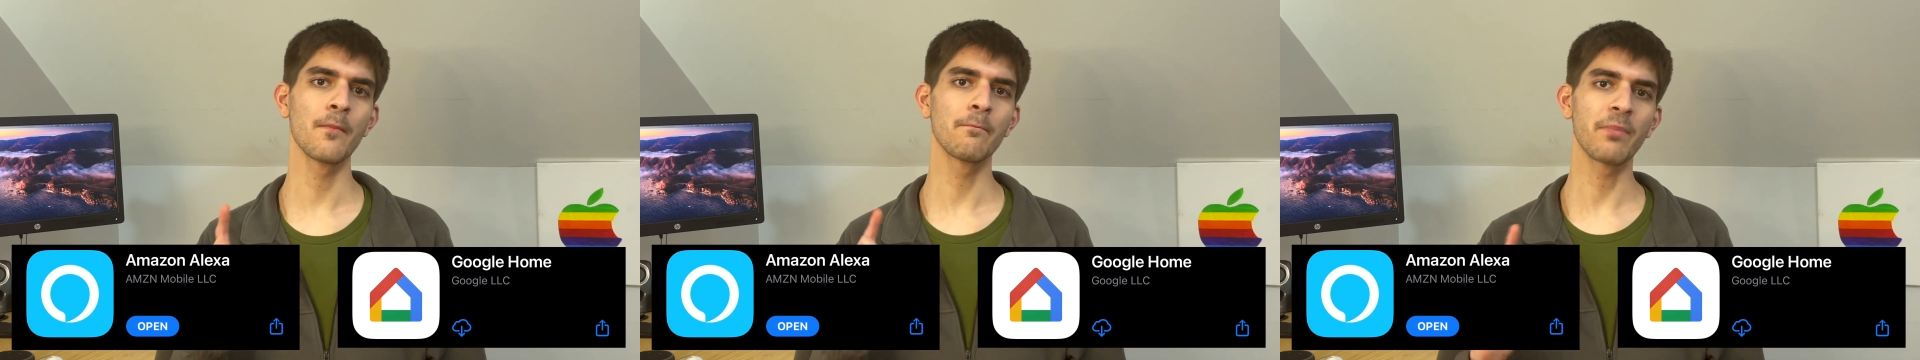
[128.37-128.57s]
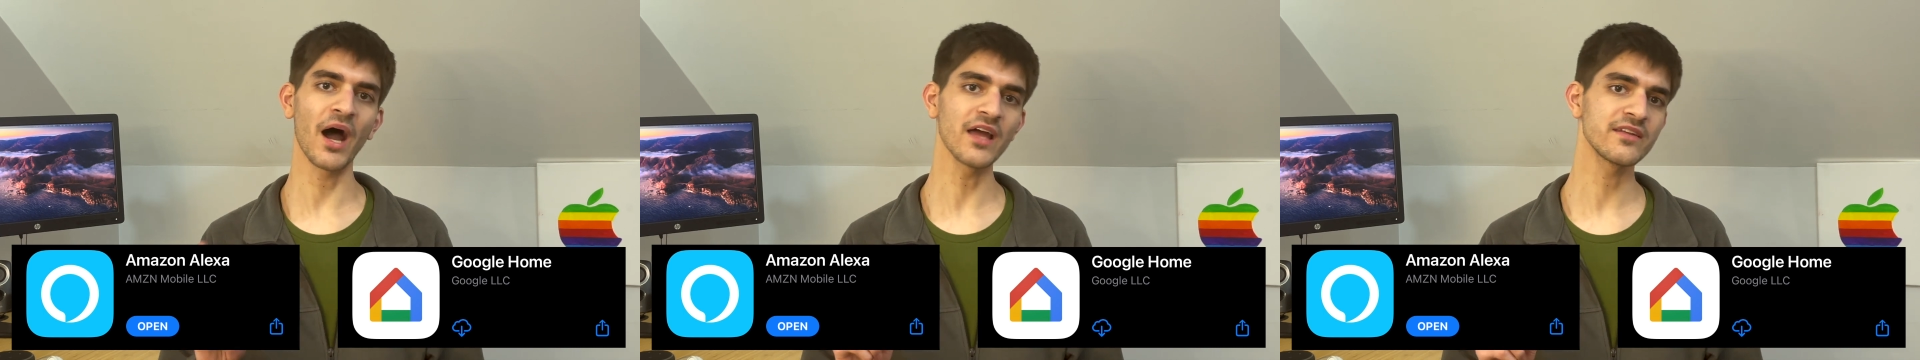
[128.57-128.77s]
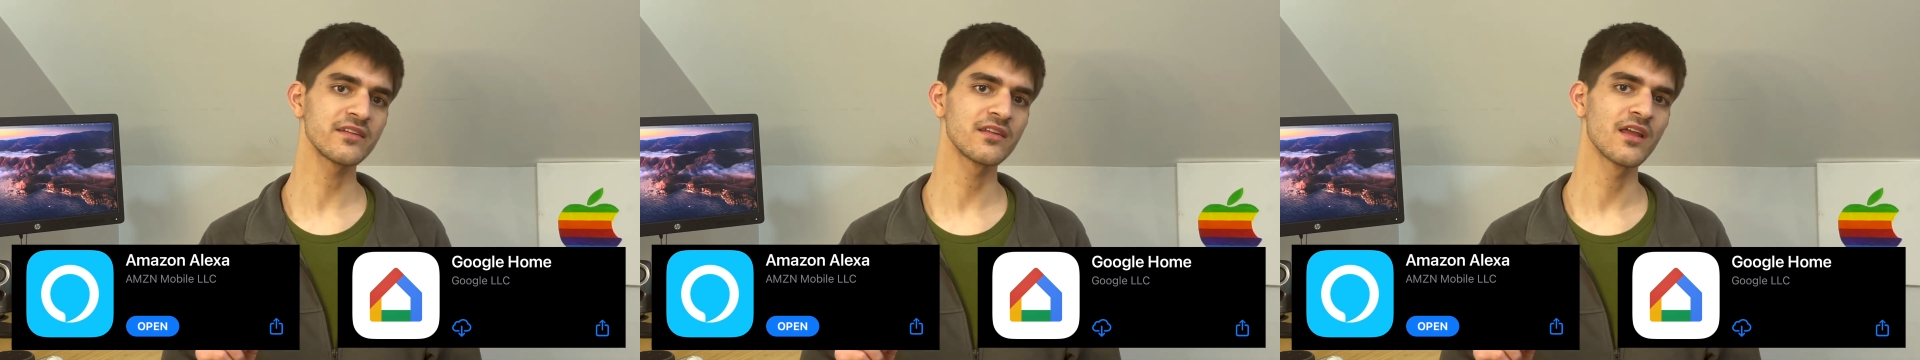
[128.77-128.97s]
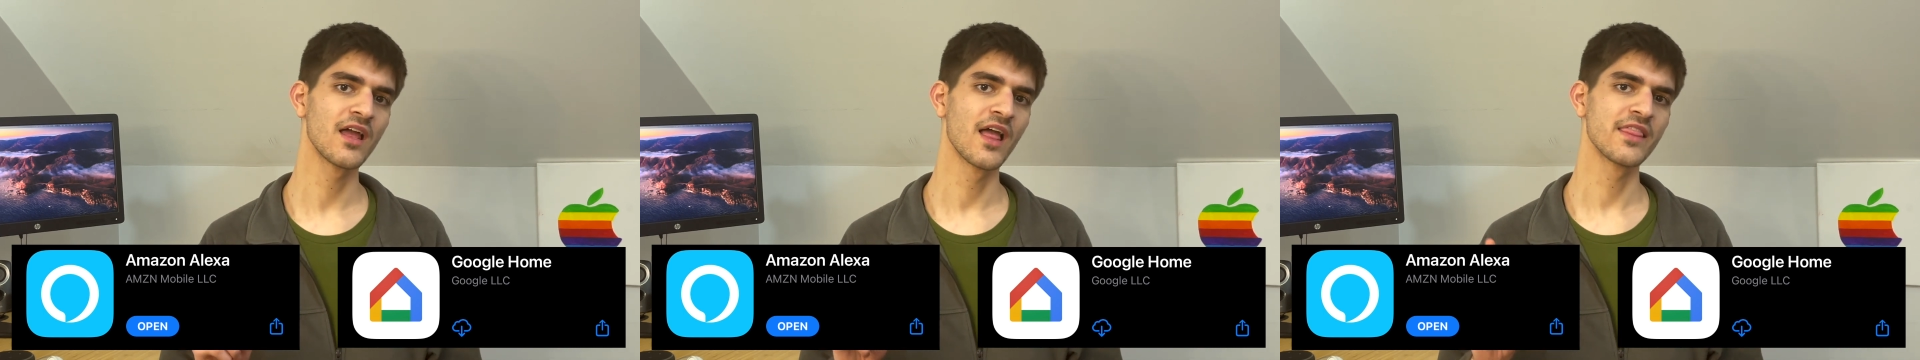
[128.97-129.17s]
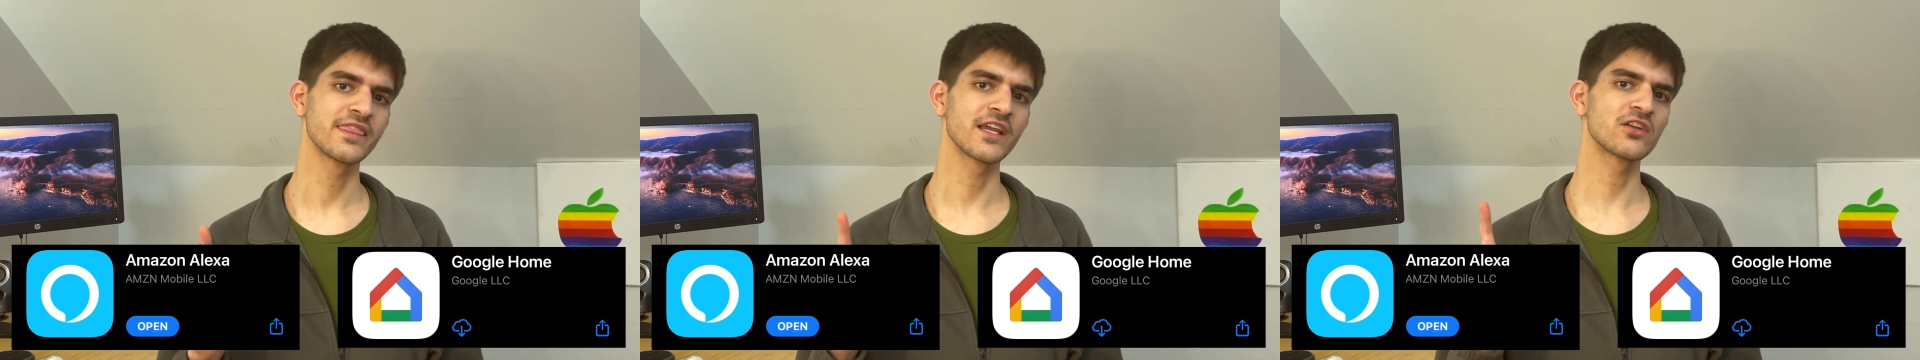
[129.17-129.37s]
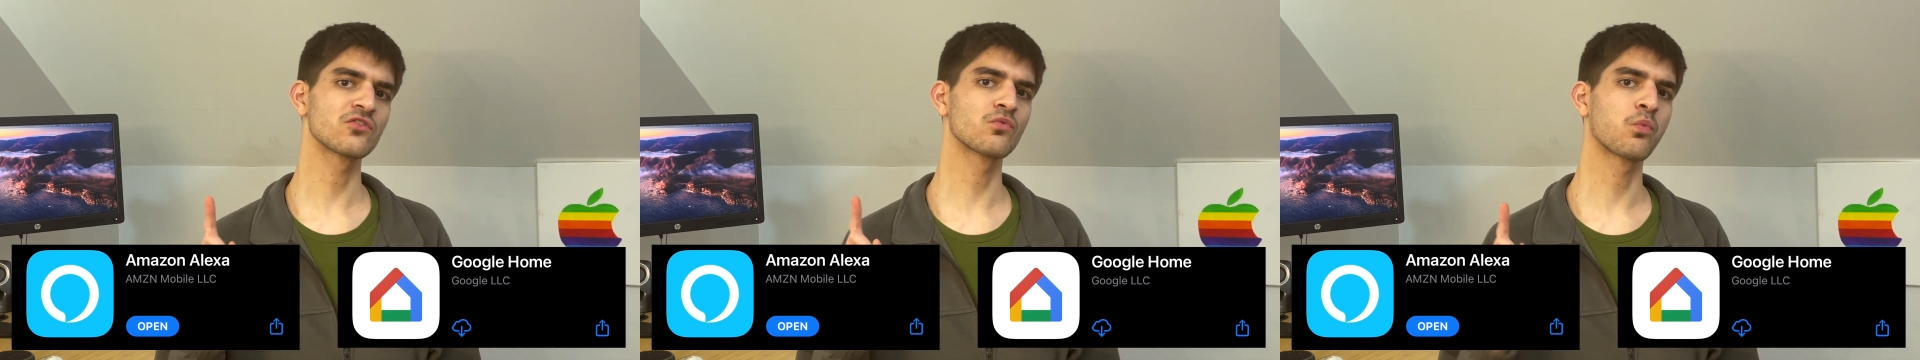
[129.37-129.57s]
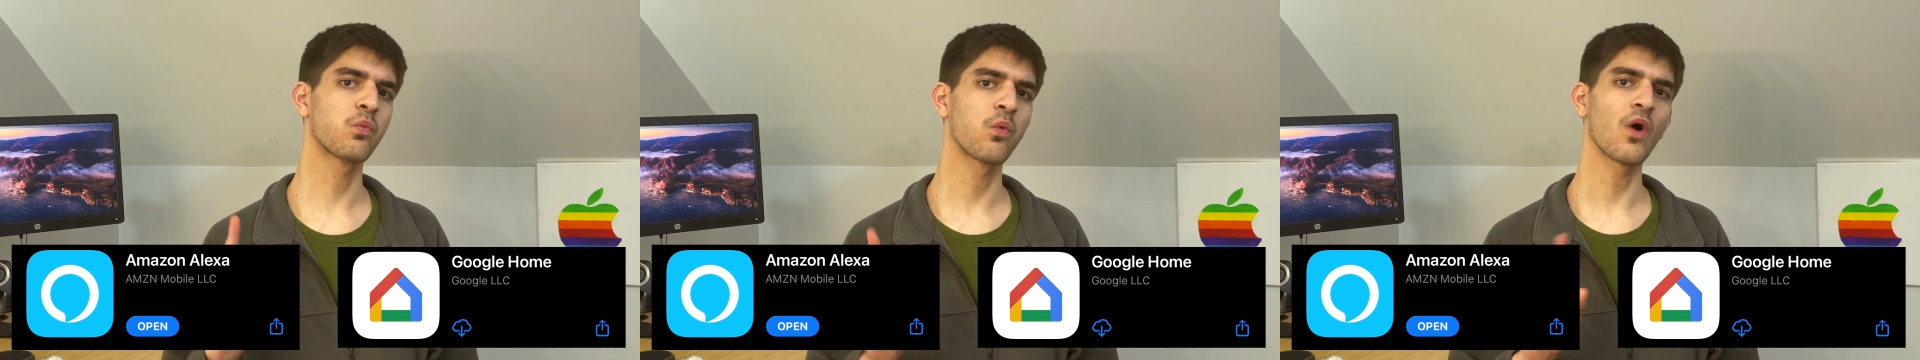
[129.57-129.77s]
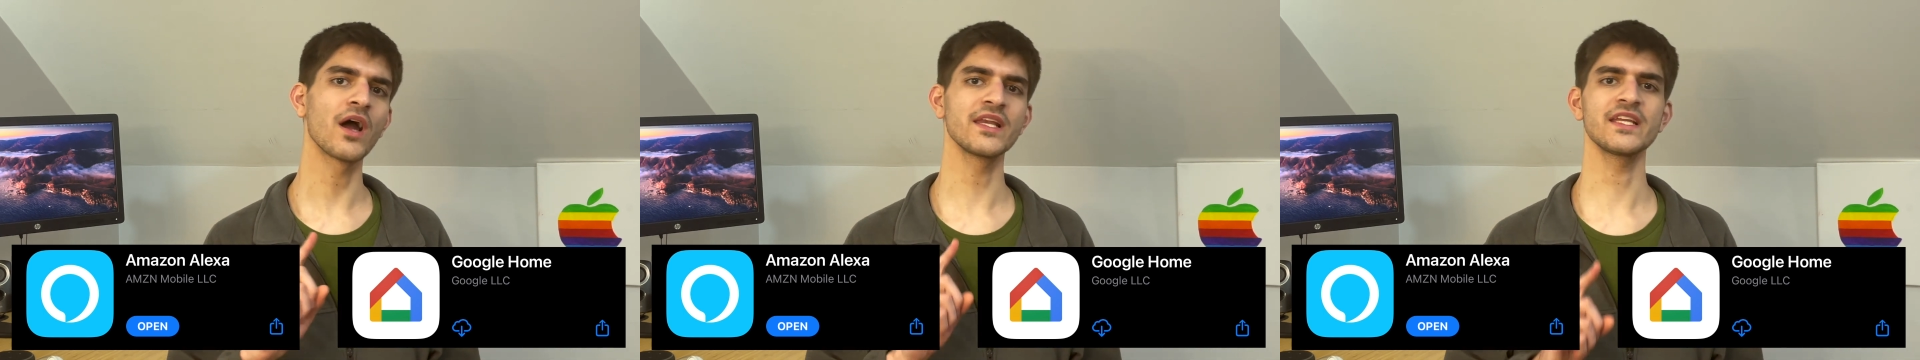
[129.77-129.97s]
But there's one